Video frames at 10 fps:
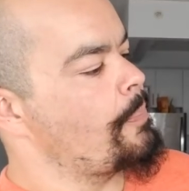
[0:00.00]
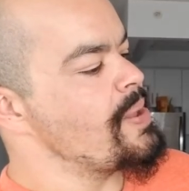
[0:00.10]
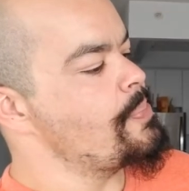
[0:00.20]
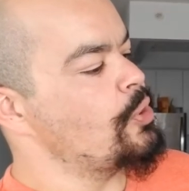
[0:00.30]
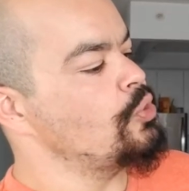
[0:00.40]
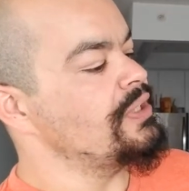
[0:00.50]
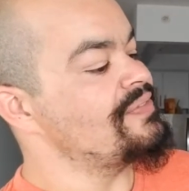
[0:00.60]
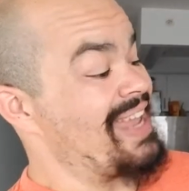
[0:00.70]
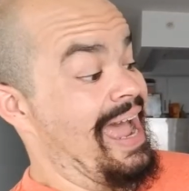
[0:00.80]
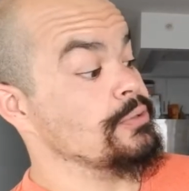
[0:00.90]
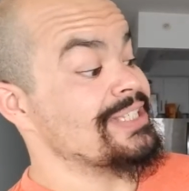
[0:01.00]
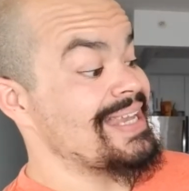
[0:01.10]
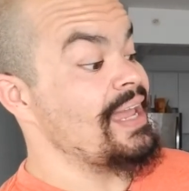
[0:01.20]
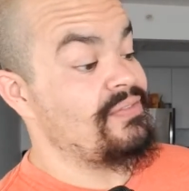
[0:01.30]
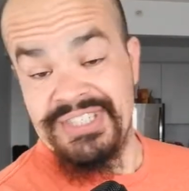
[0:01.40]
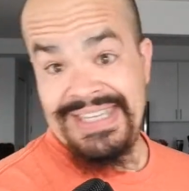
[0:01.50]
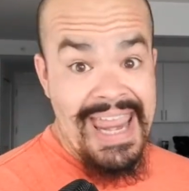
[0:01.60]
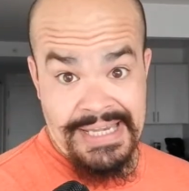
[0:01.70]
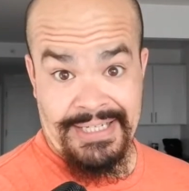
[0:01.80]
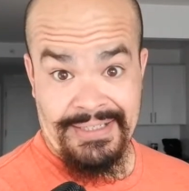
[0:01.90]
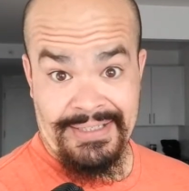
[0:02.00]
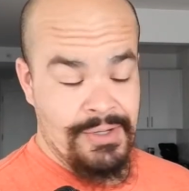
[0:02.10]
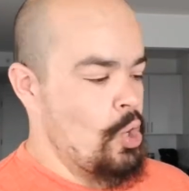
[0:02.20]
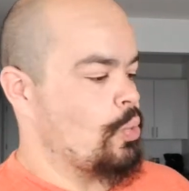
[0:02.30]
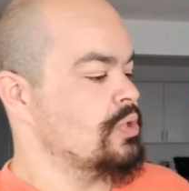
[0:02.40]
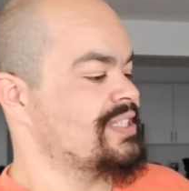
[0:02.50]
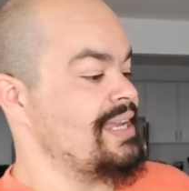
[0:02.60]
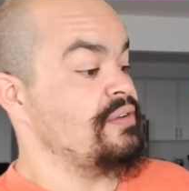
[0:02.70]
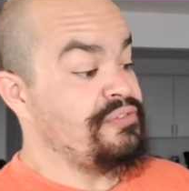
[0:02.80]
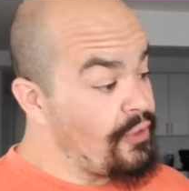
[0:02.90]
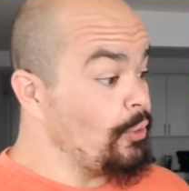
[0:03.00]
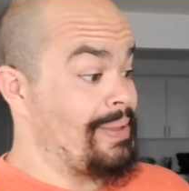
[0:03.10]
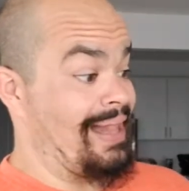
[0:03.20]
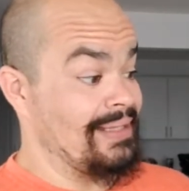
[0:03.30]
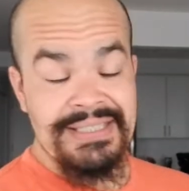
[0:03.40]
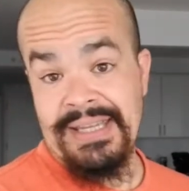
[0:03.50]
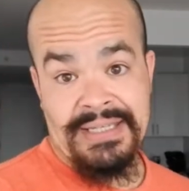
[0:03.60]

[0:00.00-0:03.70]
people who lived outside of state were sent full ballots